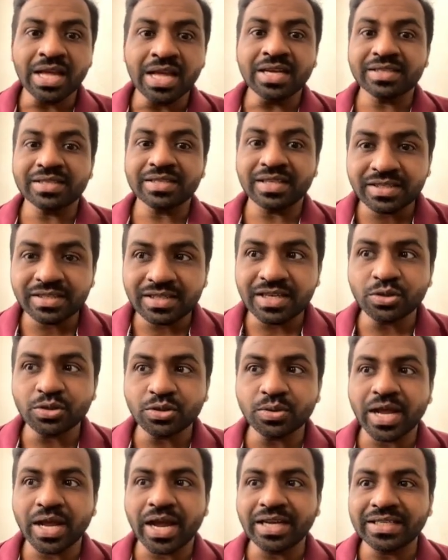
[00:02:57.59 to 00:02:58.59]
60
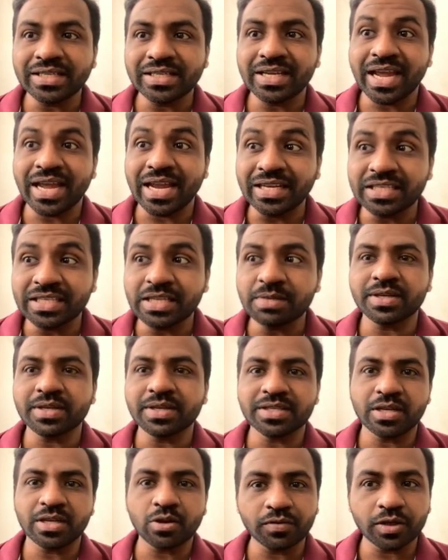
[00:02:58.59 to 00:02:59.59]
to
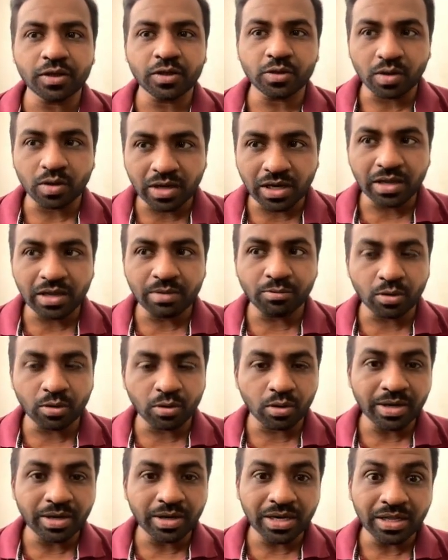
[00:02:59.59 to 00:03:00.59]
80% of the total
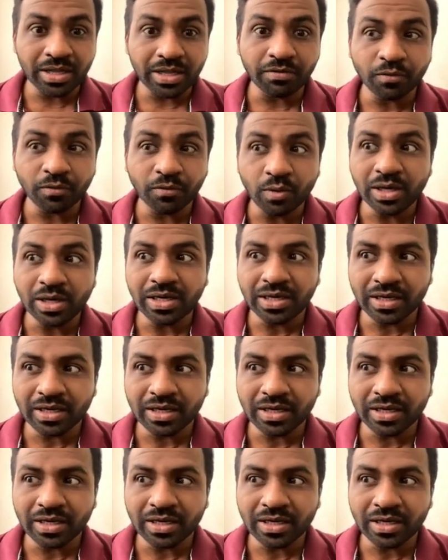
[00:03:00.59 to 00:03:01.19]
hemoglobin in the full